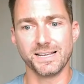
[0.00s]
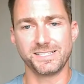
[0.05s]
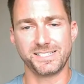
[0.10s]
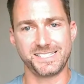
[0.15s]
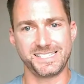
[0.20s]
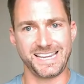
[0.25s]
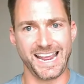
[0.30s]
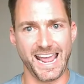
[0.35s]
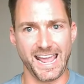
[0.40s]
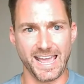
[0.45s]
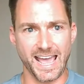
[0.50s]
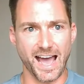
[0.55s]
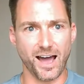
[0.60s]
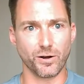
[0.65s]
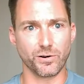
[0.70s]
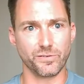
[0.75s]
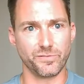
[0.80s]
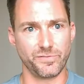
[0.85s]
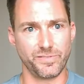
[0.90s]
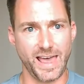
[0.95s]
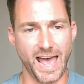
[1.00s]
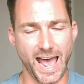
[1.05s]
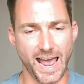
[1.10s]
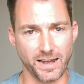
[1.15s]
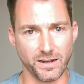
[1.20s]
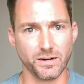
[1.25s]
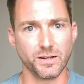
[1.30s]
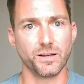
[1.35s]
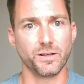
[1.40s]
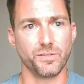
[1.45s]
stay out of
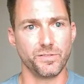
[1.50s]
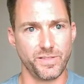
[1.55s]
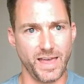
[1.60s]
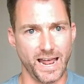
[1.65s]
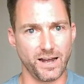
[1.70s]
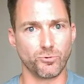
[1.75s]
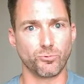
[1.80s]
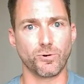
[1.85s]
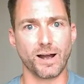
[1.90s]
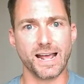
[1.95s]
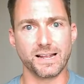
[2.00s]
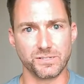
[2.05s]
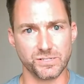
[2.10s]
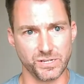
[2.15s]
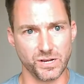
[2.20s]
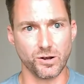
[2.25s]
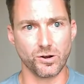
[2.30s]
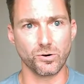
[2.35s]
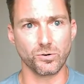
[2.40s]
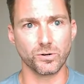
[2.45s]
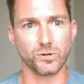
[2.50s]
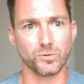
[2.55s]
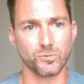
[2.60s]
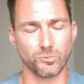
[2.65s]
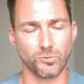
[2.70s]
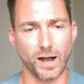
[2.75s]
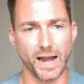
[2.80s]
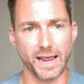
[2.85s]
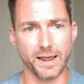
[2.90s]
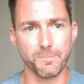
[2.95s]
that, that red zone,
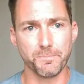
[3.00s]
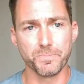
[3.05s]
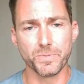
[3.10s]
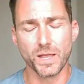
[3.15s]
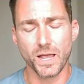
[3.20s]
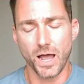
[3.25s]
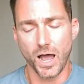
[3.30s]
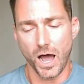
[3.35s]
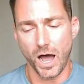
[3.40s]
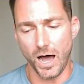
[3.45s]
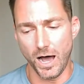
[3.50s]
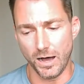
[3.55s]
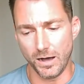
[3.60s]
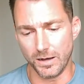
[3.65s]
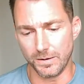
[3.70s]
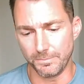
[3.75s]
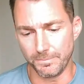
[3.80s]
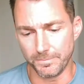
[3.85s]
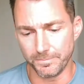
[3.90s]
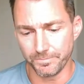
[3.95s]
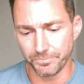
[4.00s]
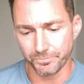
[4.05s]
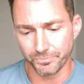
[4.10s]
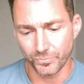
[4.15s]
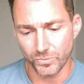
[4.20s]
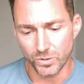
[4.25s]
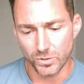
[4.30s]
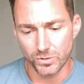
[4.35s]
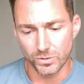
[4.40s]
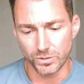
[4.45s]
right? Um,
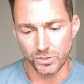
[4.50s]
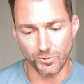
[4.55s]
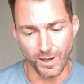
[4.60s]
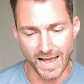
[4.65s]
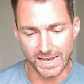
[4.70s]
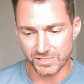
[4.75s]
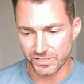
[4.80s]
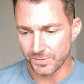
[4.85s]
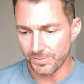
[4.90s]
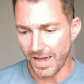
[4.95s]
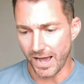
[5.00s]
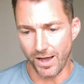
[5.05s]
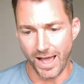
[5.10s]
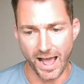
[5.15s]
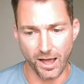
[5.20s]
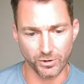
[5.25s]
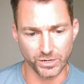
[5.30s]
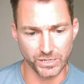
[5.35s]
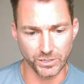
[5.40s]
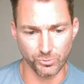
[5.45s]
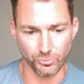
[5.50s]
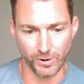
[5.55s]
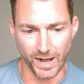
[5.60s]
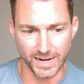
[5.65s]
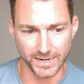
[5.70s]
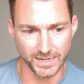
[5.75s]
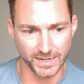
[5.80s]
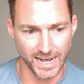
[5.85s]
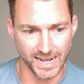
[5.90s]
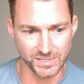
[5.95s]
you asked about how can you
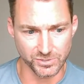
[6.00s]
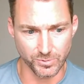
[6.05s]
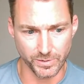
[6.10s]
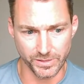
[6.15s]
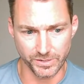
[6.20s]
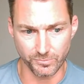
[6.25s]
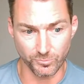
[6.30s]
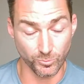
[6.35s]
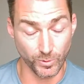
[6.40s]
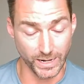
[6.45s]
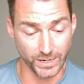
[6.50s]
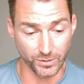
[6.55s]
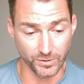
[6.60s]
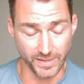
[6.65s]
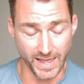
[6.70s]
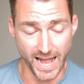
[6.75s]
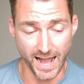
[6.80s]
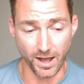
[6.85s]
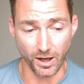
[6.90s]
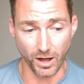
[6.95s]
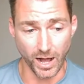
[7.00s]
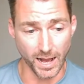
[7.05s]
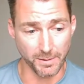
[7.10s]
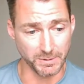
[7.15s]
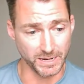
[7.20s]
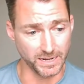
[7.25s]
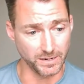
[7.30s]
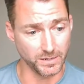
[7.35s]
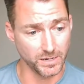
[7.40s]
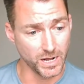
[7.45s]
recognize when, when you're there. I
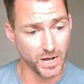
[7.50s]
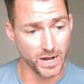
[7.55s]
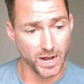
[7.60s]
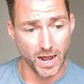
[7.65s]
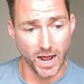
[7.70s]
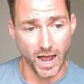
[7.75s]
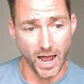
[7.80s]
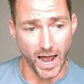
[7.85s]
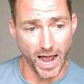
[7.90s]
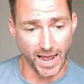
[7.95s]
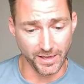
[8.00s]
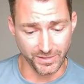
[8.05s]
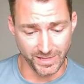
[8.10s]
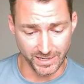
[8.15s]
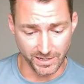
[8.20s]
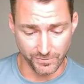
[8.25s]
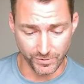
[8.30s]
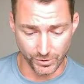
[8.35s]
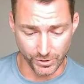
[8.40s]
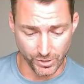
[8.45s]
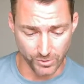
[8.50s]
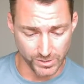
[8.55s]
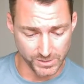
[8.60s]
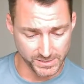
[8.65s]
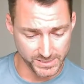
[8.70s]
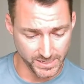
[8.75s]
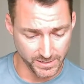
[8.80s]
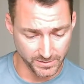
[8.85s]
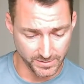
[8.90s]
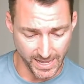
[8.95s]
mean, I think if you're
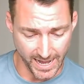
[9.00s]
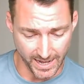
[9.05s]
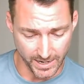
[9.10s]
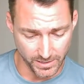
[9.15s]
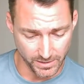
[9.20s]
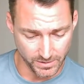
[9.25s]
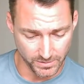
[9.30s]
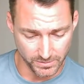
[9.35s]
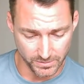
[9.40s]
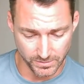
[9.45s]
noticing that